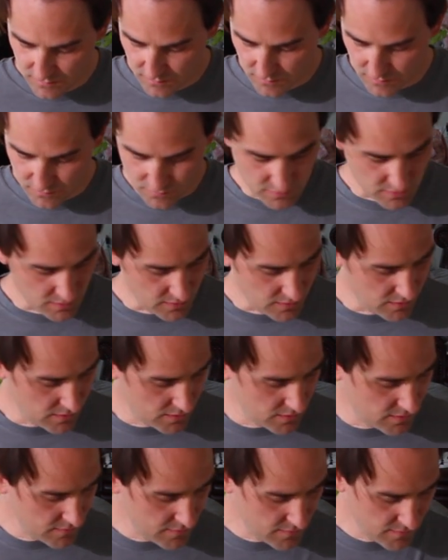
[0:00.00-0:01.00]

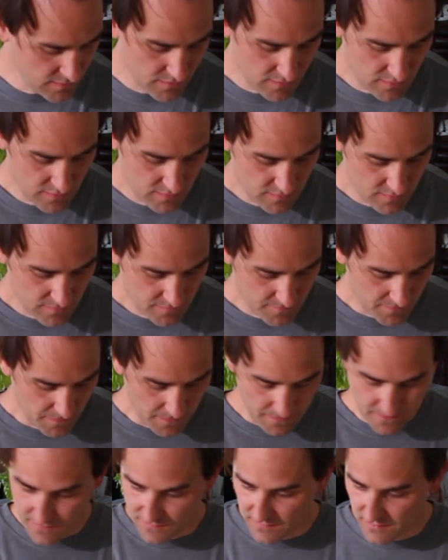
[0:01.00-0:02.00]
3,
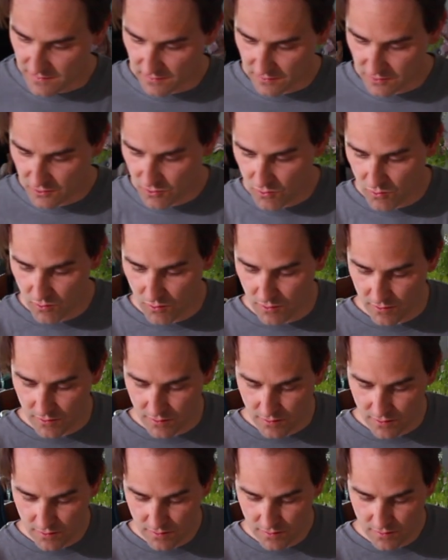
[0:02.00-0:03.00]
and then
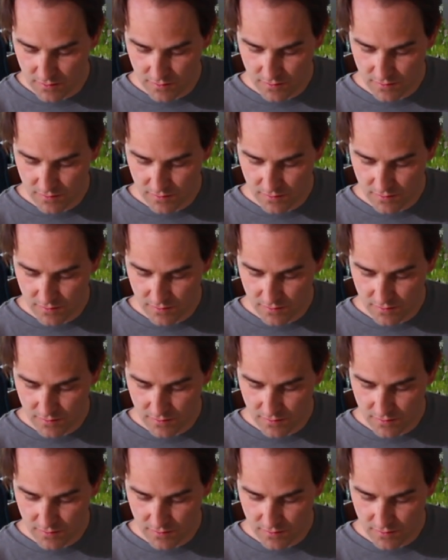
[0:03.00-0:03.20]
1/4.